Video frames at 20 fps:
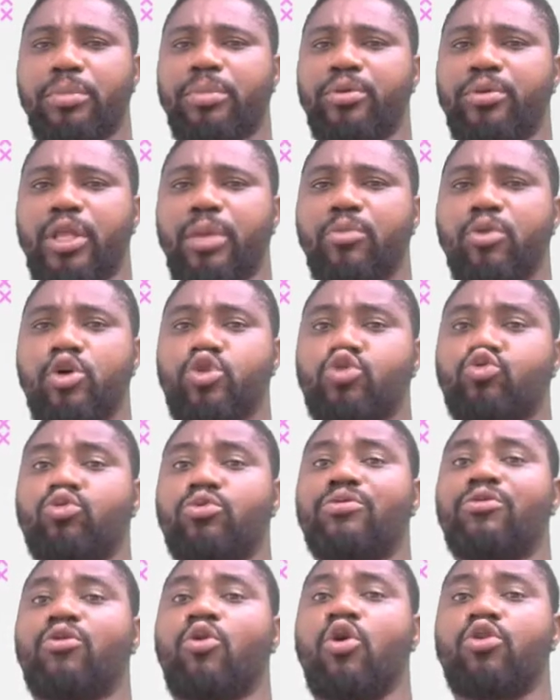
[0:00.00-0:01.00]
hippopotamus
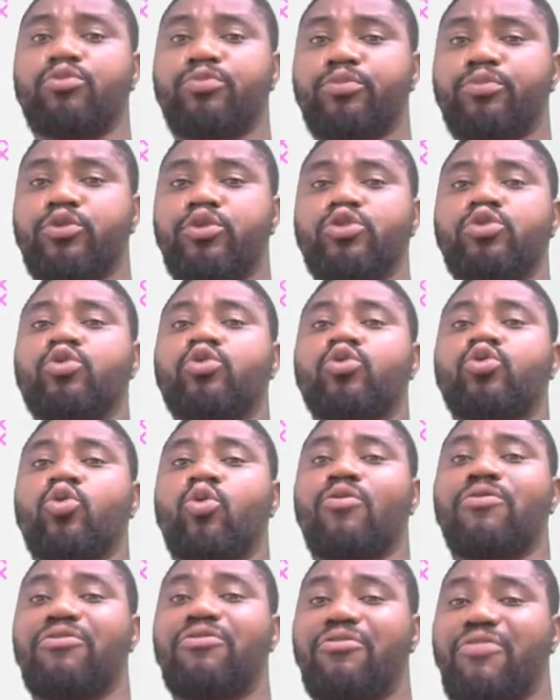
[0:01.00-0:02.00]
will continue
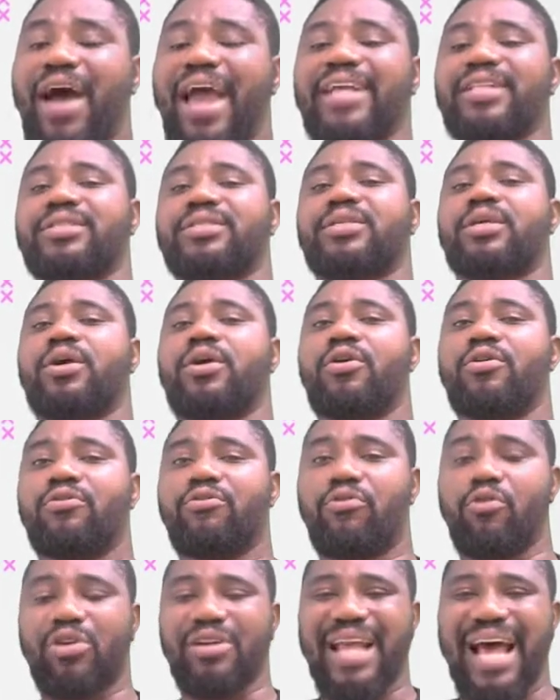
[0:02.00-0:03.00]
to fight
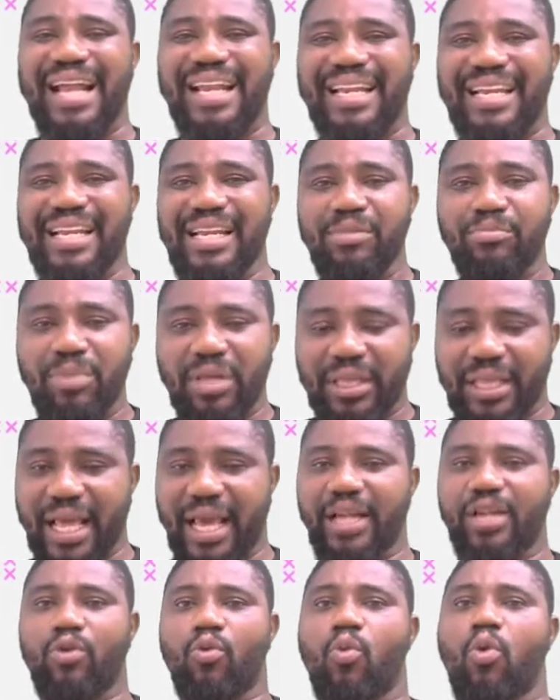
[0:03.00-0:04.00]
for that
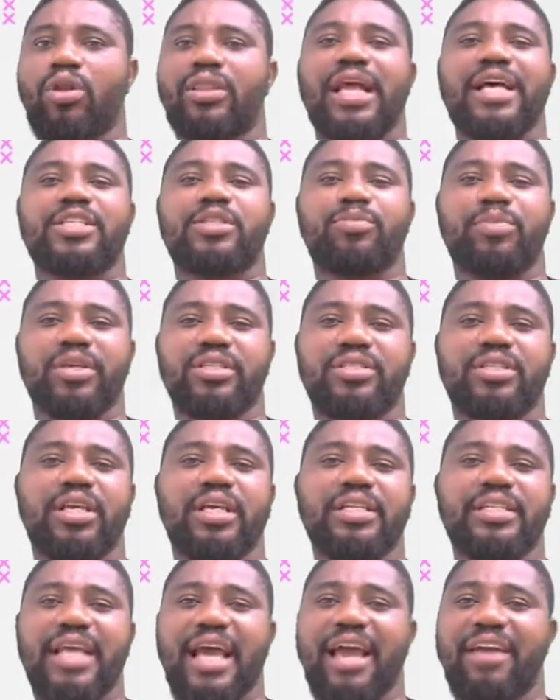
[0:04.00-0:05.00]
limited water space
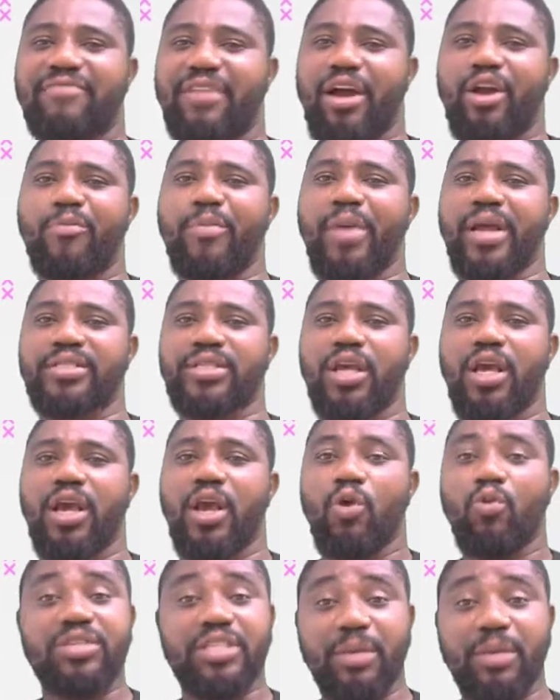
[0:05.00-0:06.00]
in their environment,
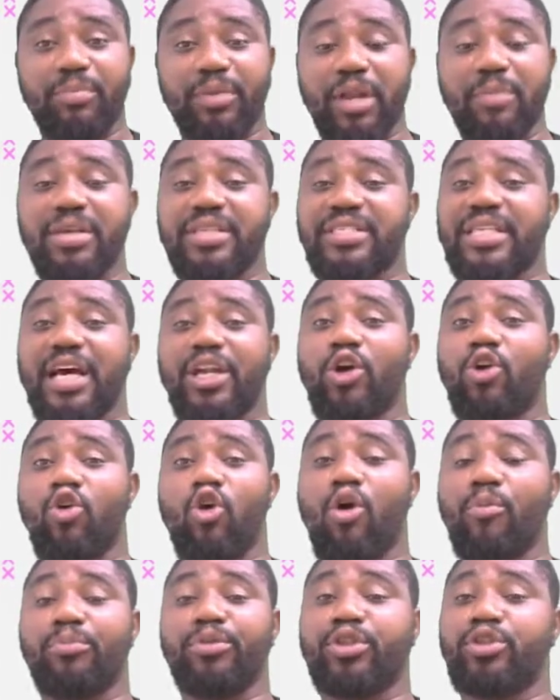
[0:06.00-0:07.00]
which simply means that they'll
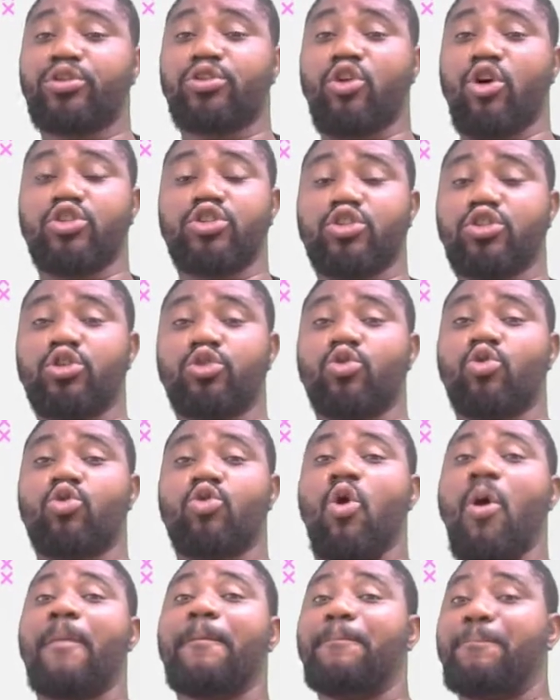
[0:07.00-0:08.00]
continue to
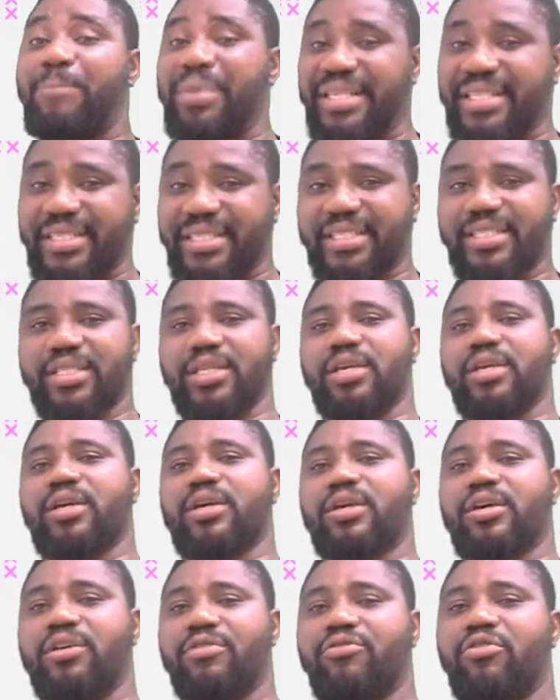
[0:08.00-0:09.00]
compete
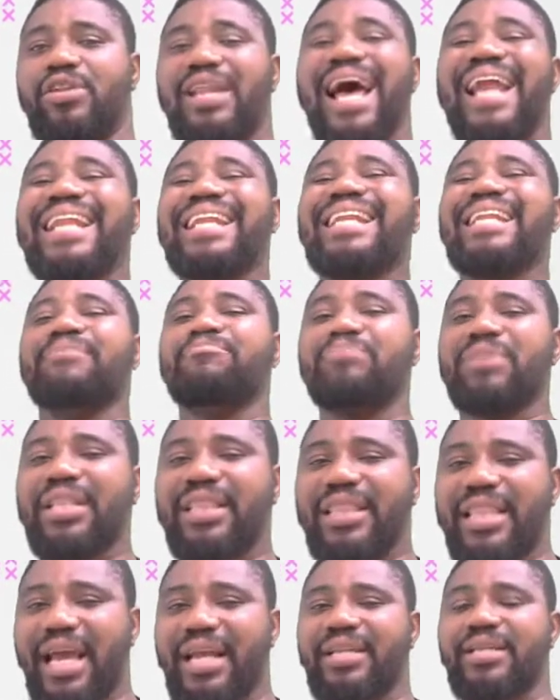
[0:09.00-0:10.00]
for that
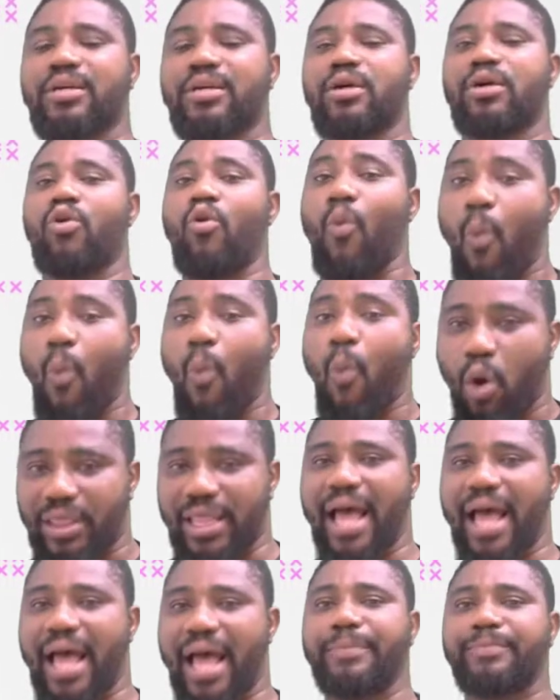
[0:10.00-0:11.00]
limited
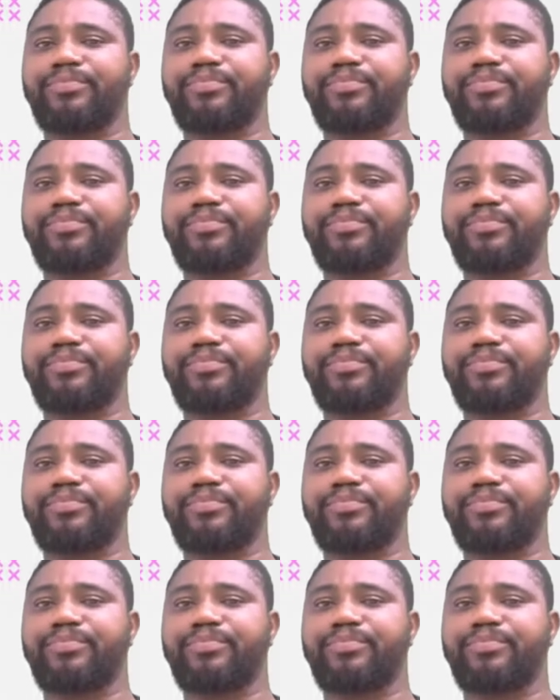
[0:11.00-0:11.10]
water